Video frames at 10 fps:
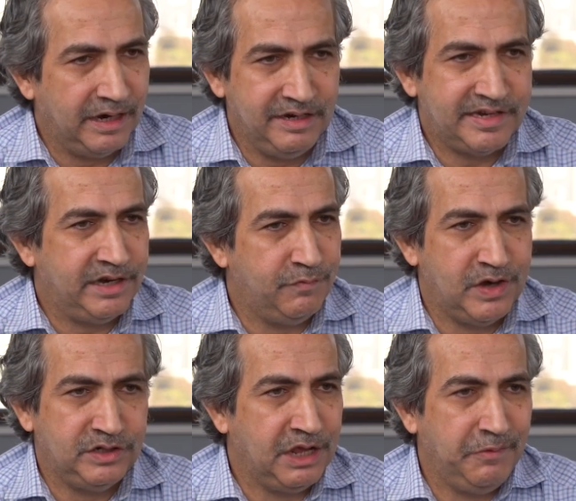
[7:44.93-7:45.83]
understand
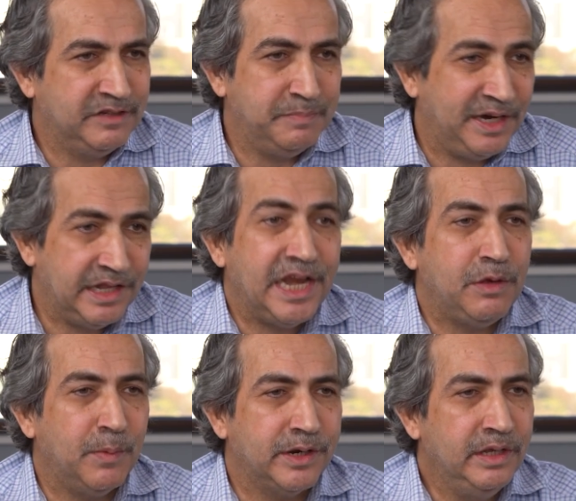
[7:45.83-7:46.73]
differential equations better than
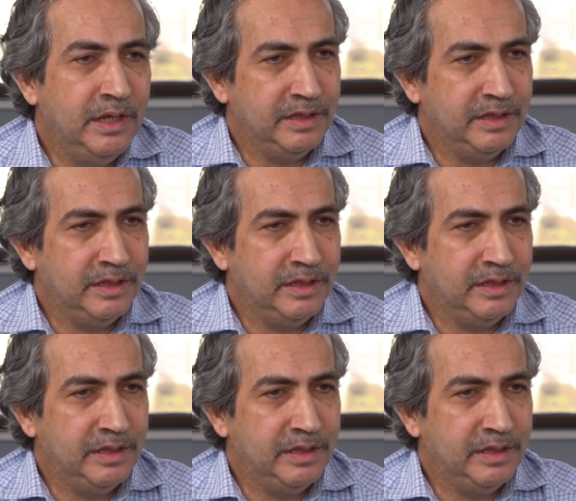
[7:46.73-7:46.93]
anyone.